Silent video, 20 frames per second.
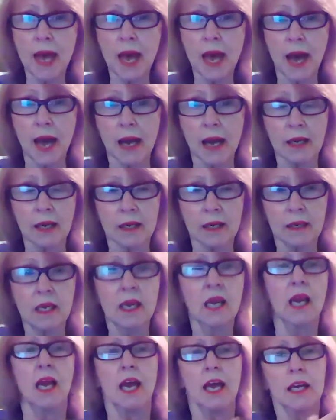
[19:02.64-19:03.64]
back
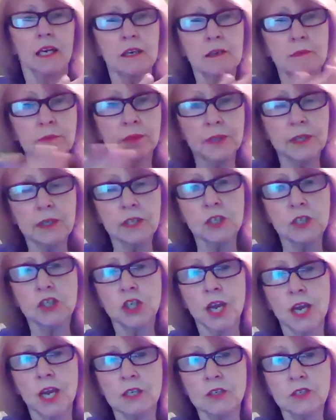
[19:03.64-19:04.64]
and completely
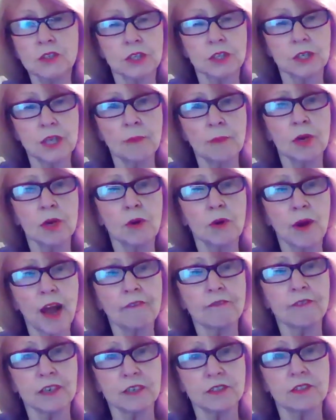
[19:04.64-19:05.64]
change the
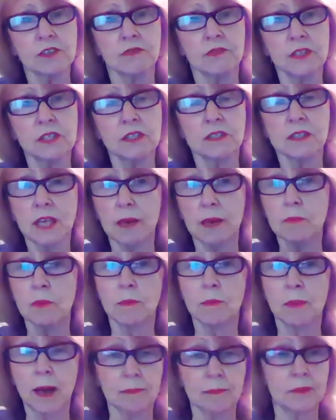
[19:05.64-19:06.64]
demographics of the
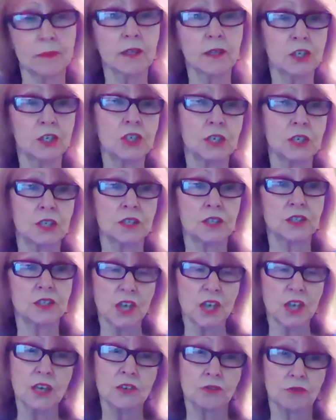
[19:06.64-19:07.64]
disabled population in
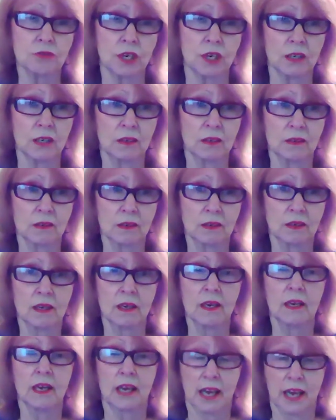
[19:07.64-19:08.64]
this country.
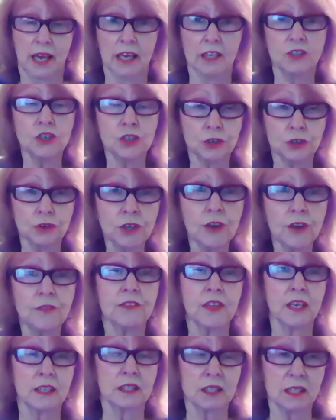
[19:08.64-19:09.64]
And sure
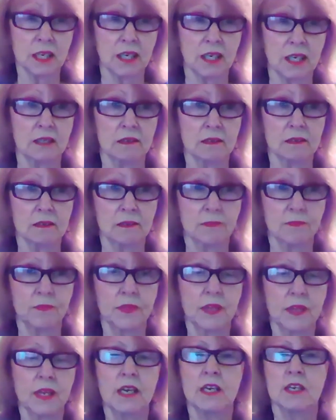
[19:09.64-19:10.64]
enough, they did.
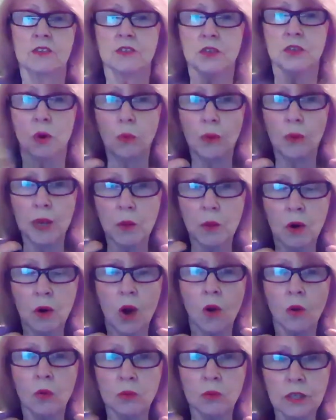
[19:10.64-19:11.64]
So we
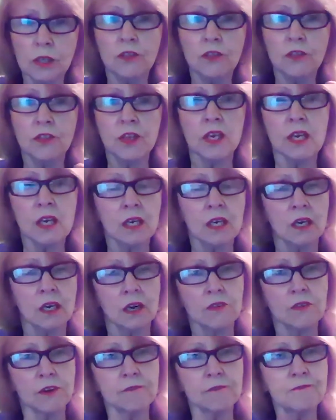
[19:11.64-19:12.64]
were only thinking
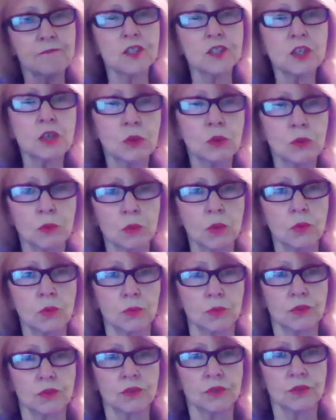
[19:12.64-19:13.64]
of their physical
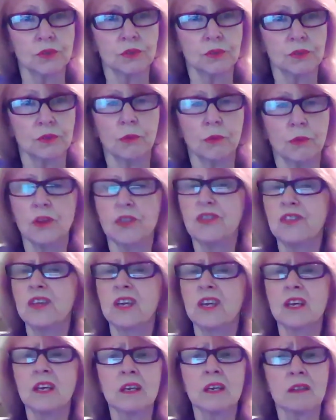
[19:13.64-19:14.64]
wounds. We're
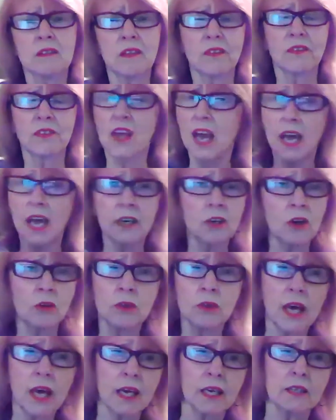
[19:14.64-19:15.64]
thinking that they had
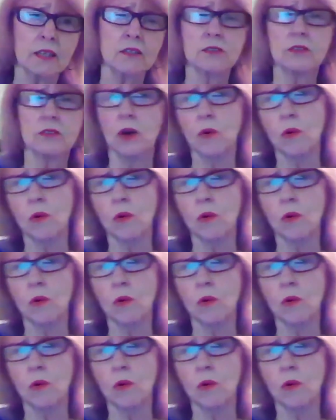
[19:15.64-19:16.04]
no legs,